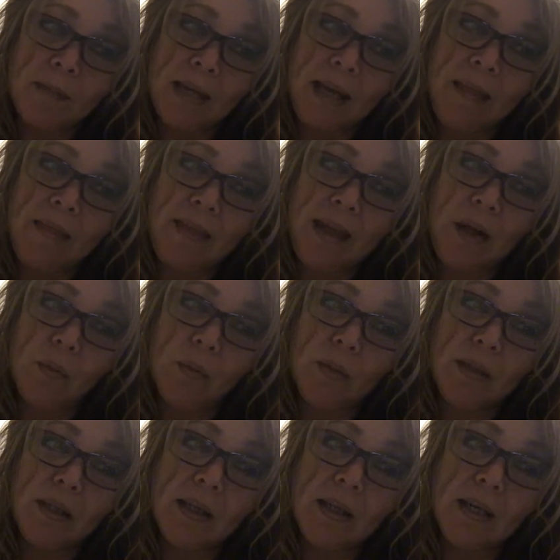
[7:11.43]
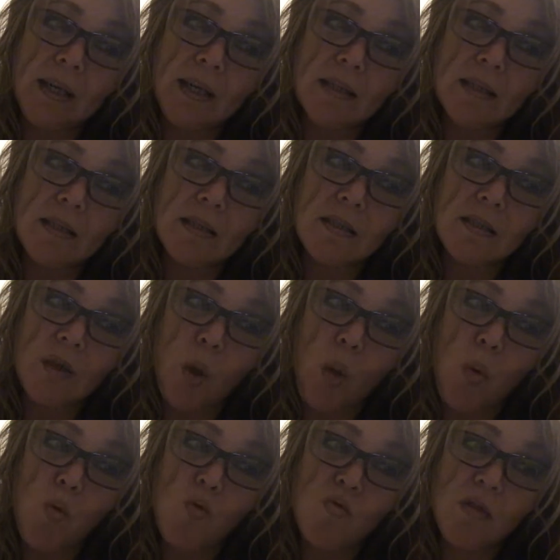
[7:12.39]
And that really is
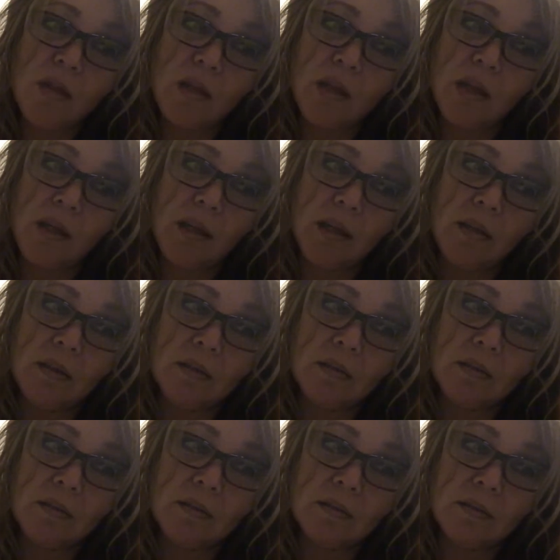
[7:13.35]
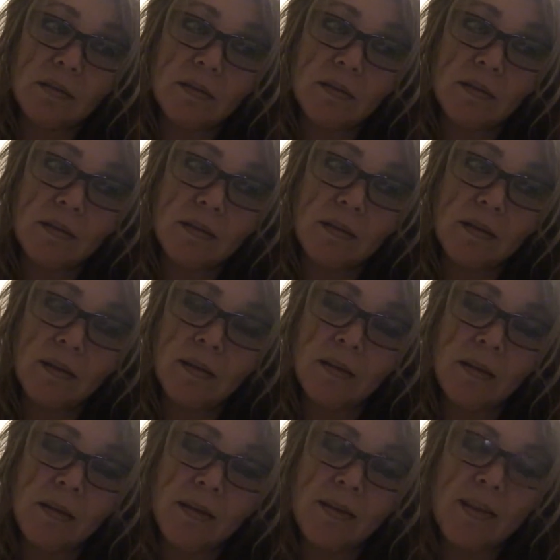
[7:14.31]
only,
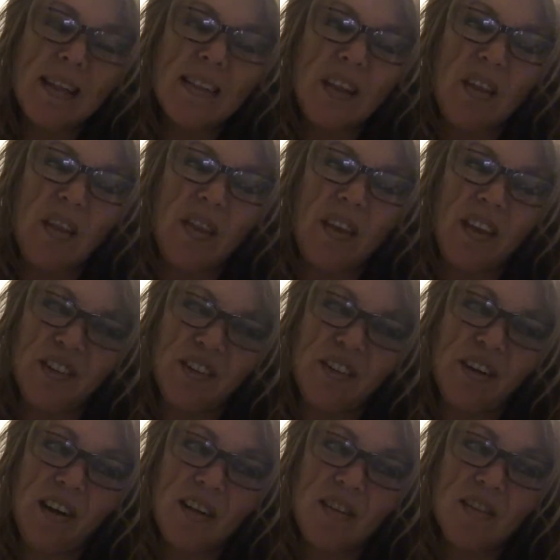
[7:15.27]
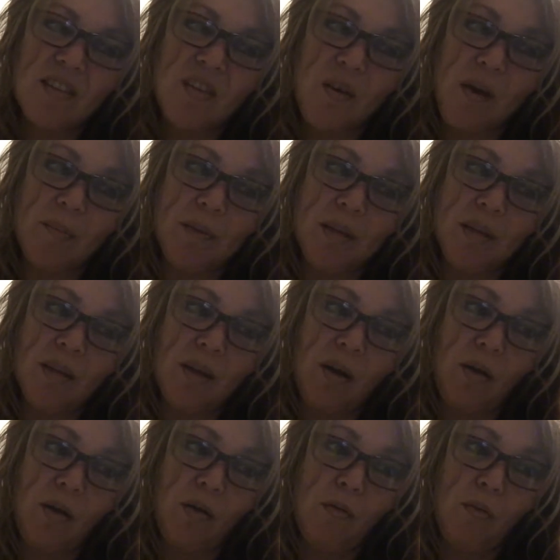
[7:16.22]
that's a thin crust. So I'm going
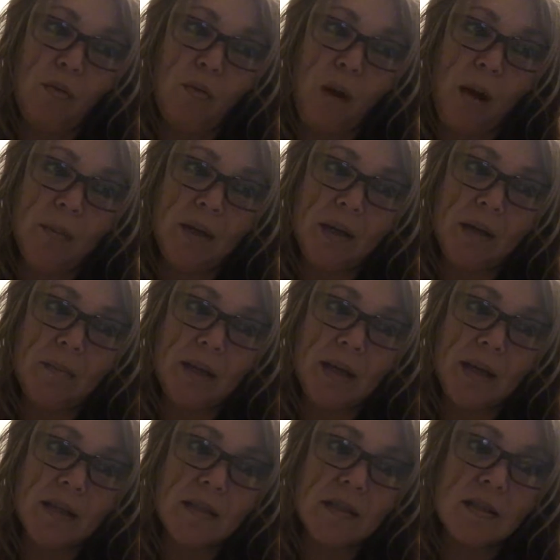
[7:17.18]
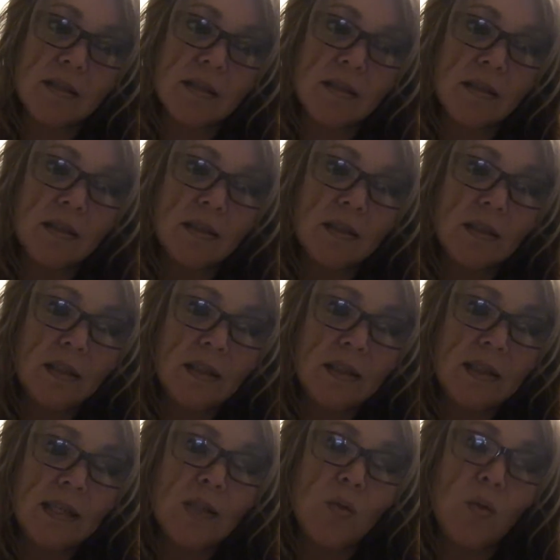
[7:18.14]
to mix,
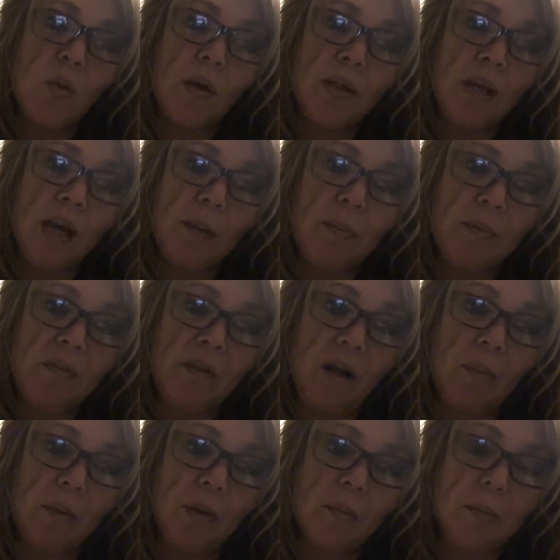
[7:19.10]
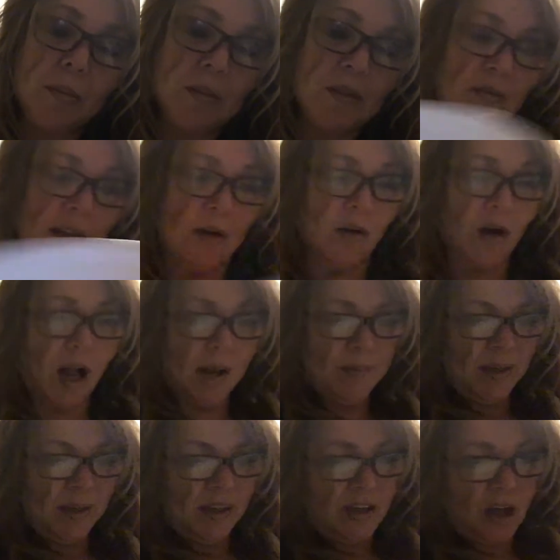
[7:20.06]
it says 1 cup of all-purpose flour. I'm
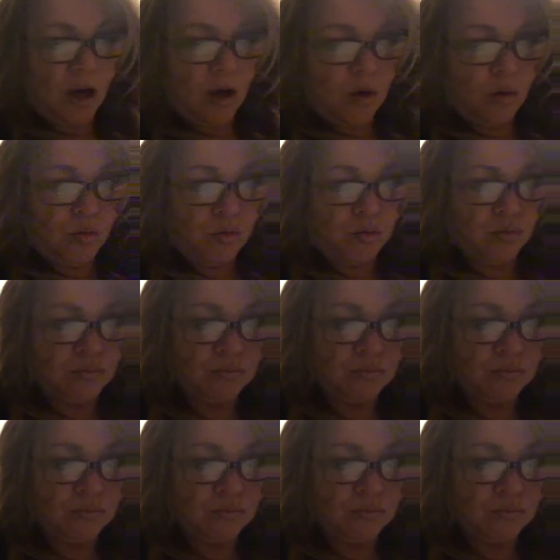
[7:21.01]
going to go